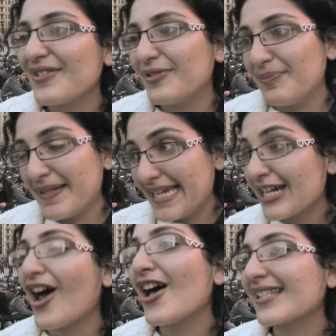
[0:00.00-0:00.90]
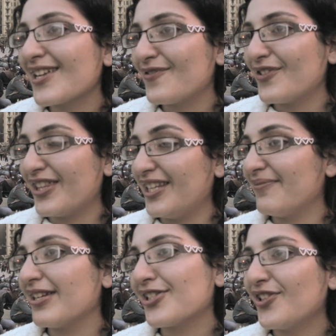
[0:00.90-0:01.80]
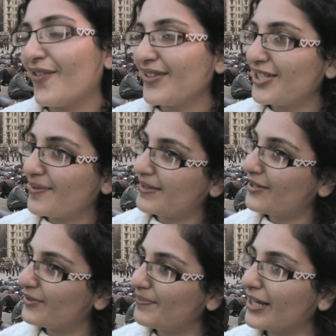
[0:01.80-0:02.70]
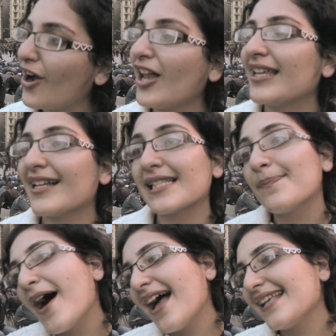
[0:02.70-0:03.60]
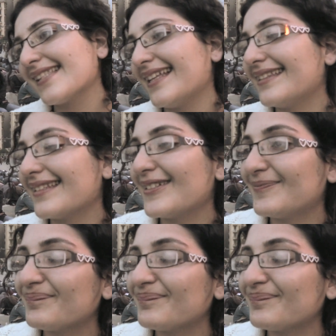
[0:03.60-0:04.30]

We would be here asking for the liberation of Egypt, they would be calling us spies and